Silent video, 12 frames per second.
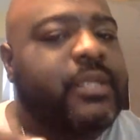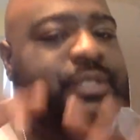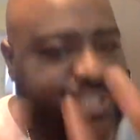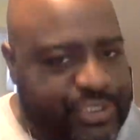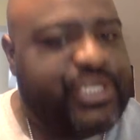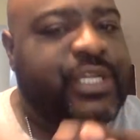
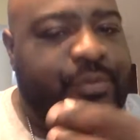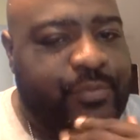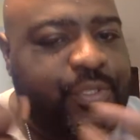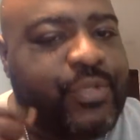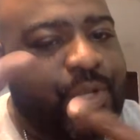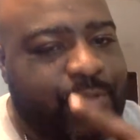Just chill.
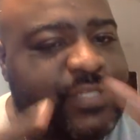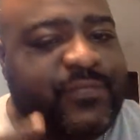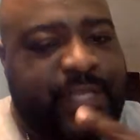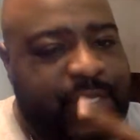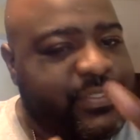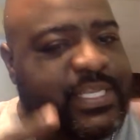These
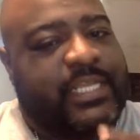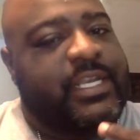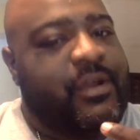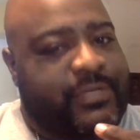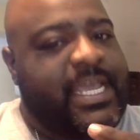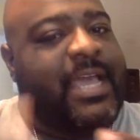videos take a
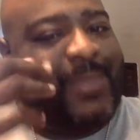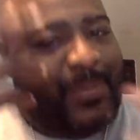long time.